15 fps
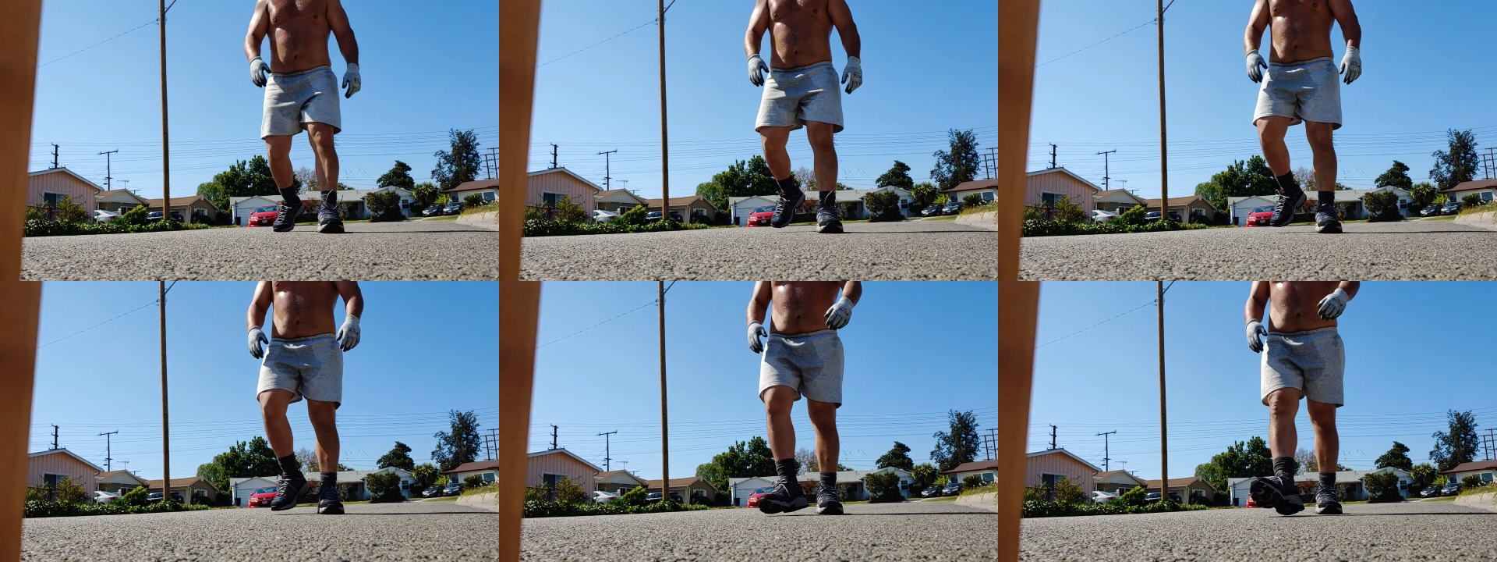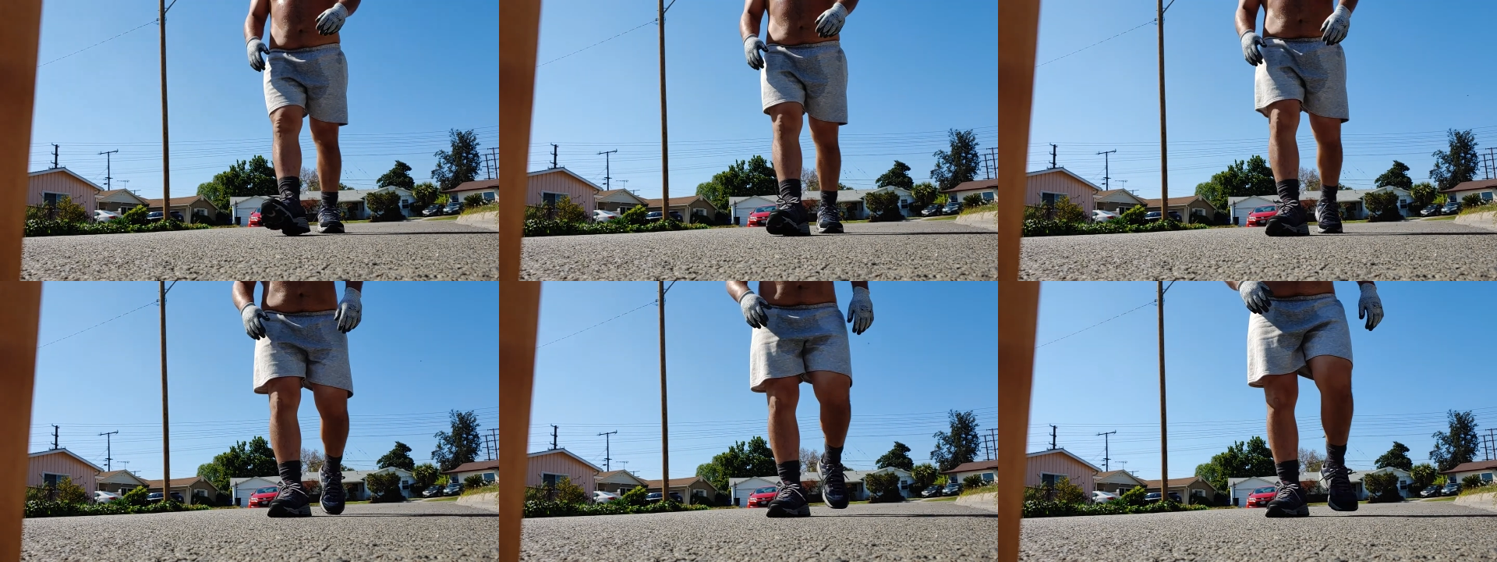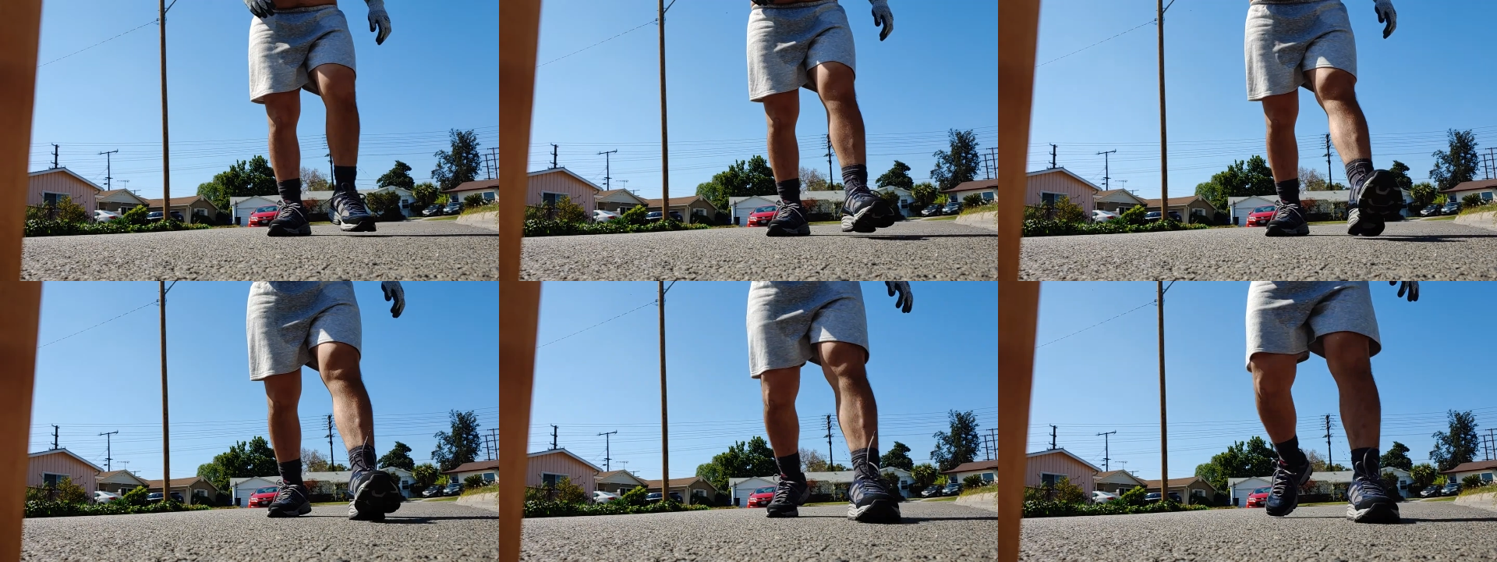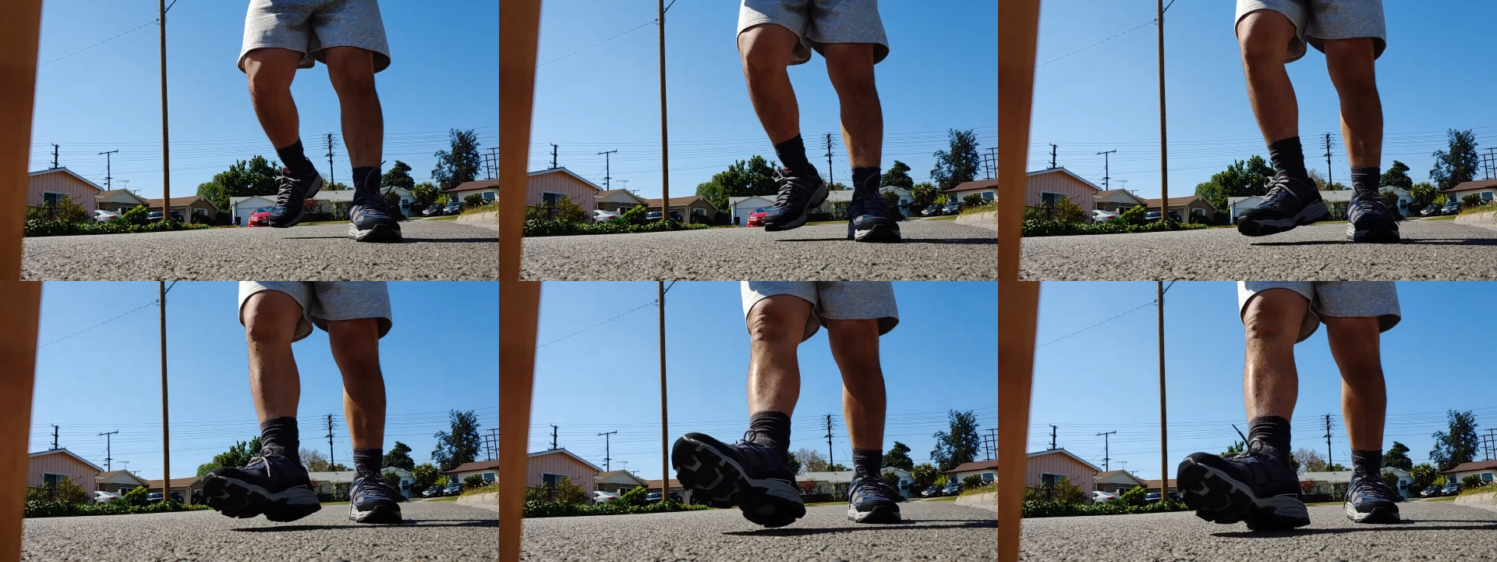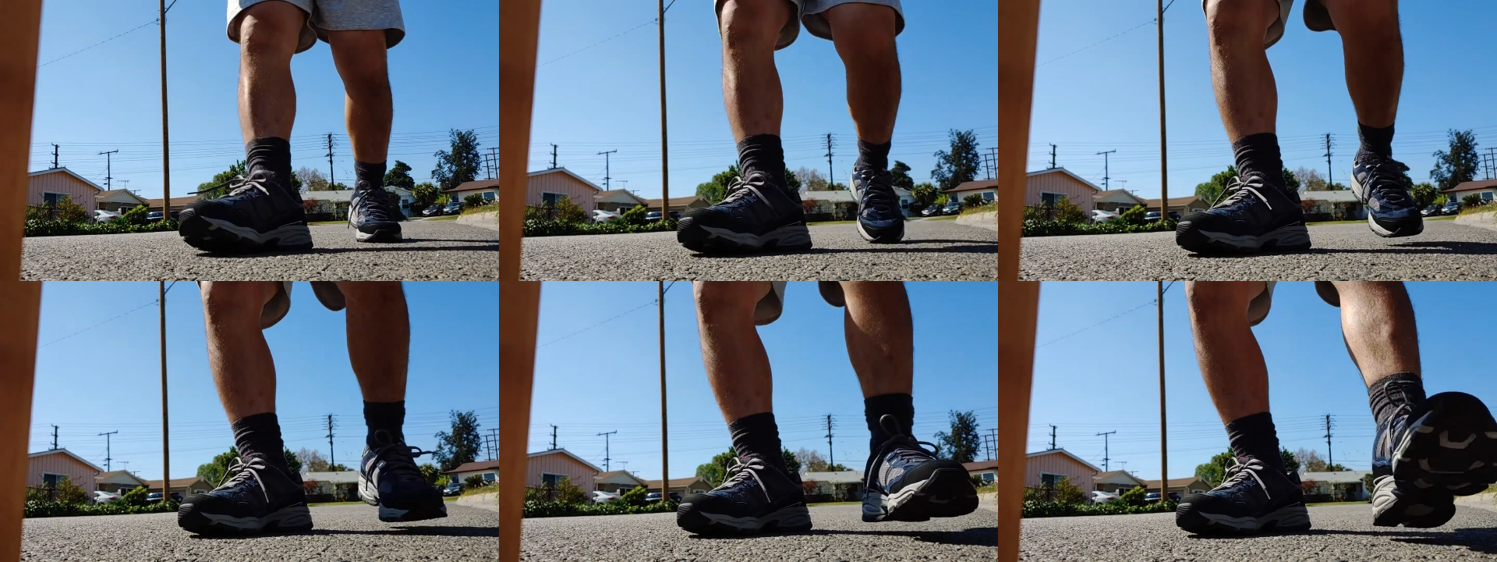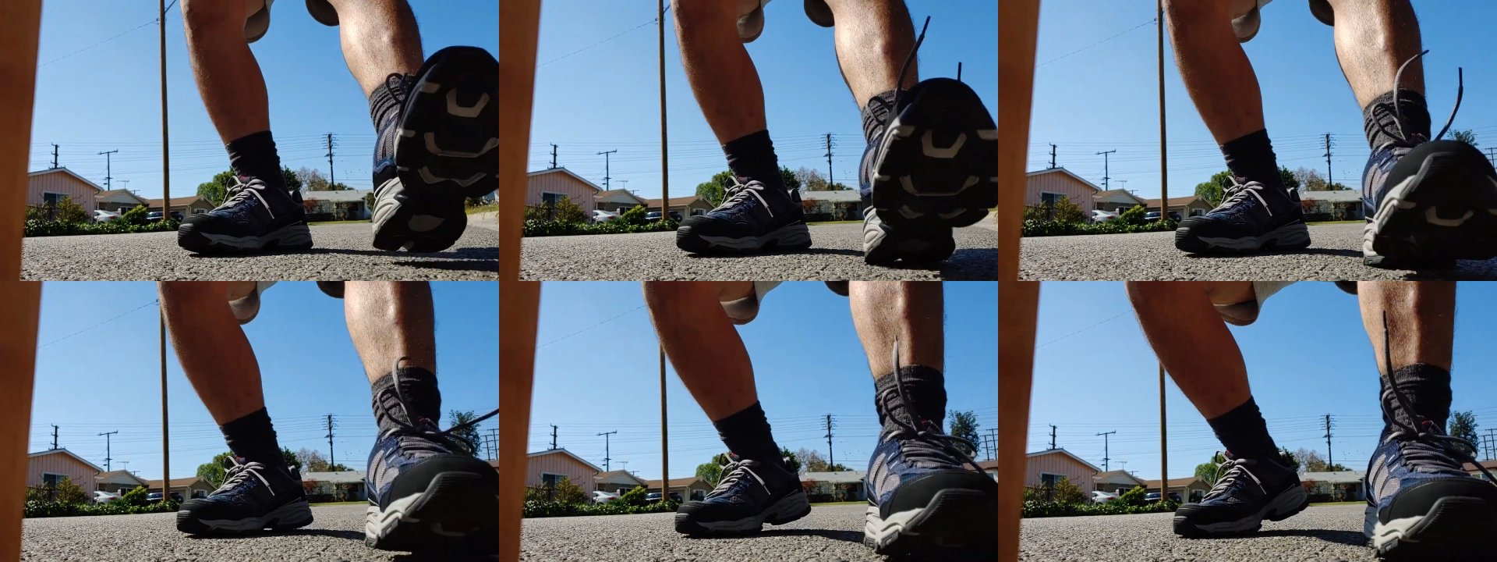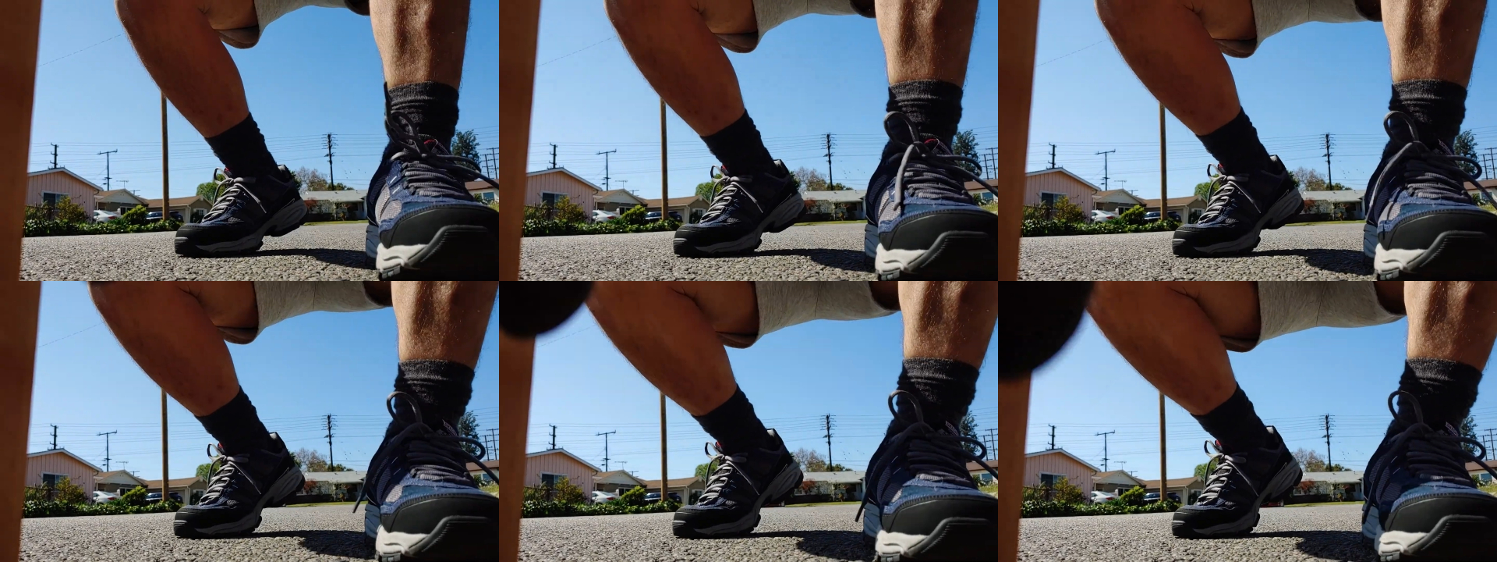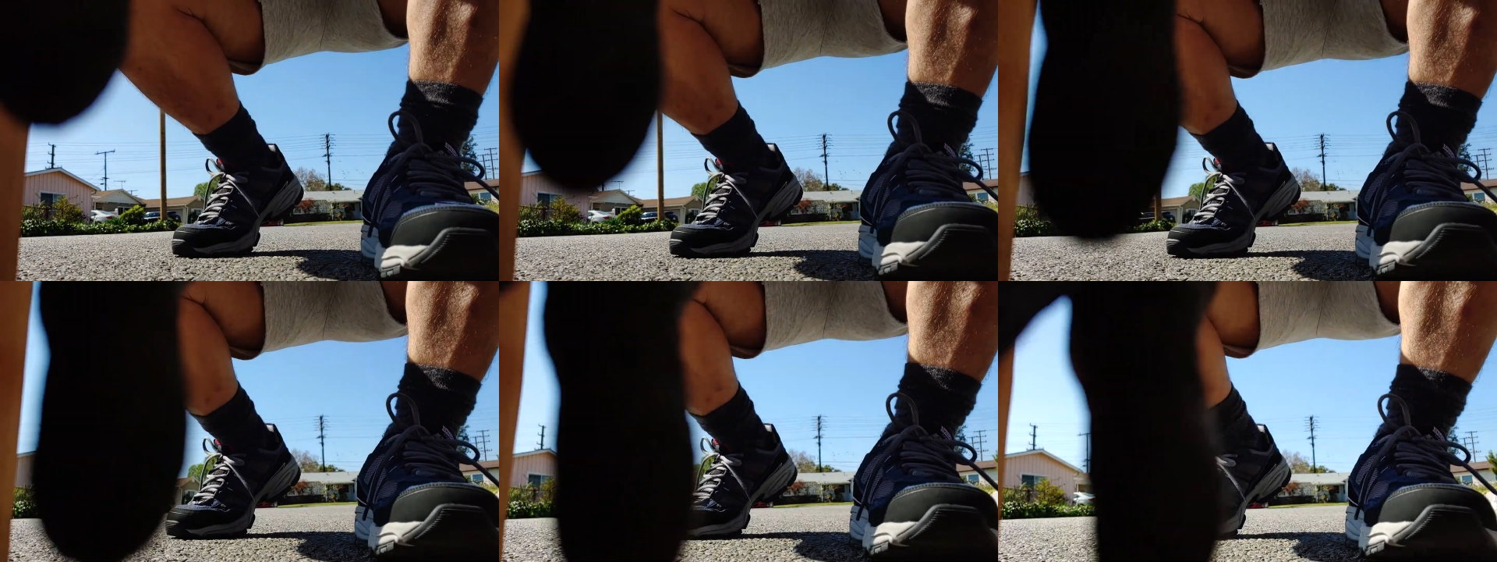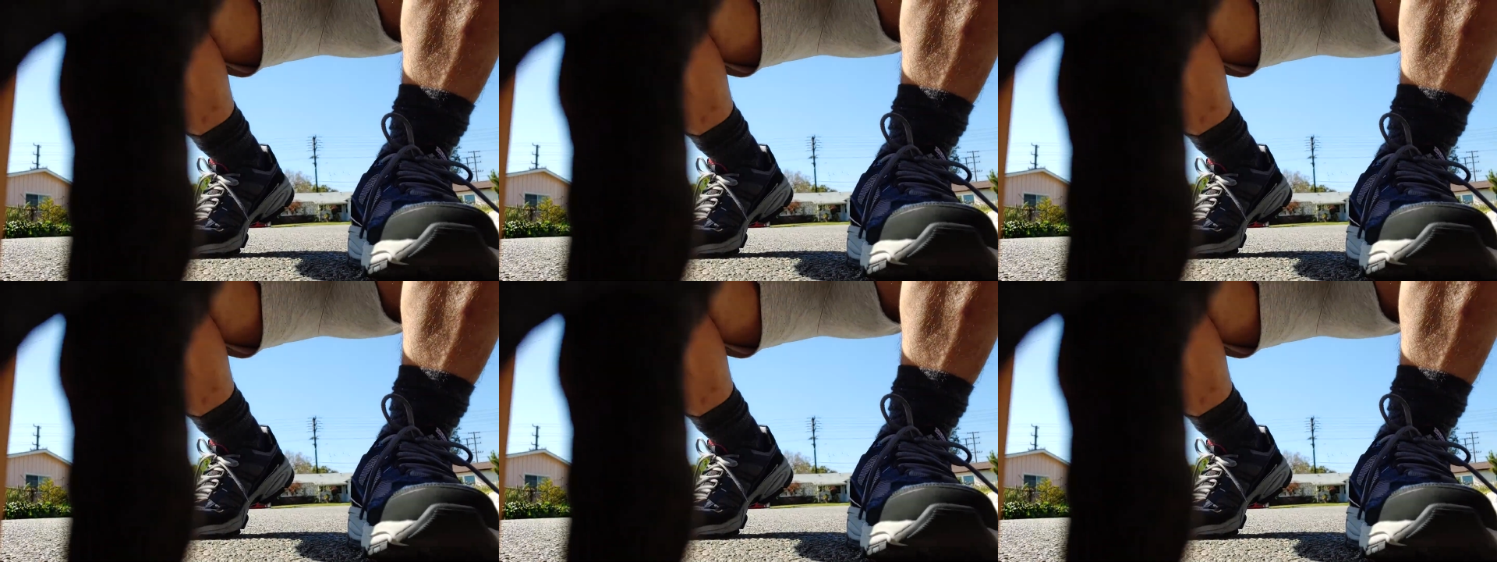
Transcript: (no speaker visible)